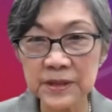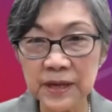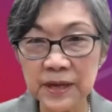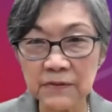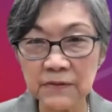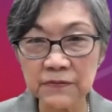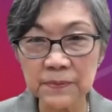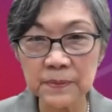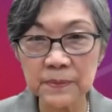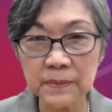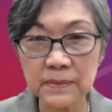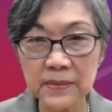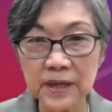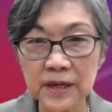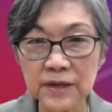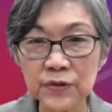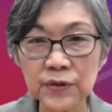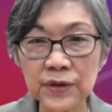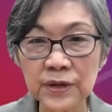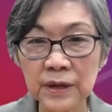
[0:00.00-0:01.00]
Have
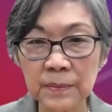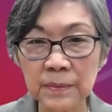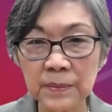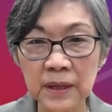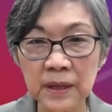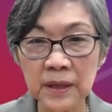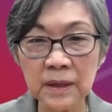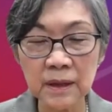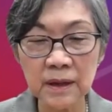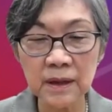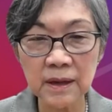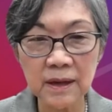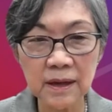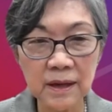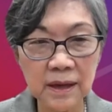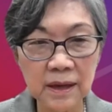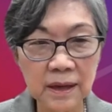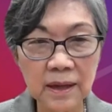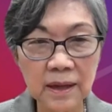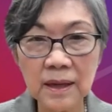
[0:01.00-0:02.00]
Can you hear me?
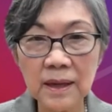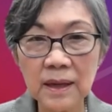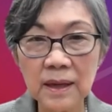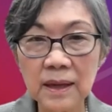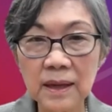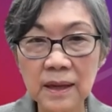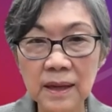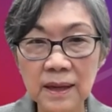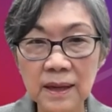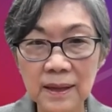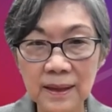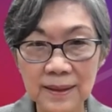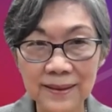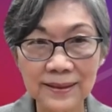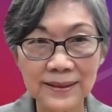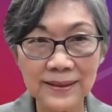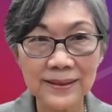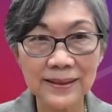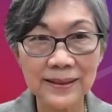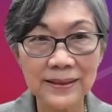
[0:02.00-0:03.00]
Yeah.
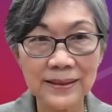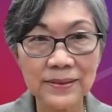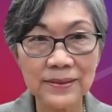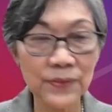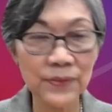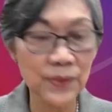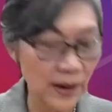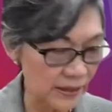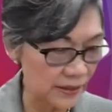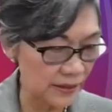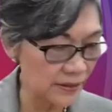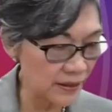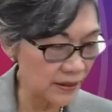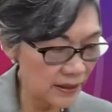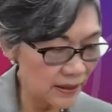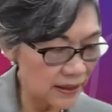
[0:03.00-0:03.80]
Right.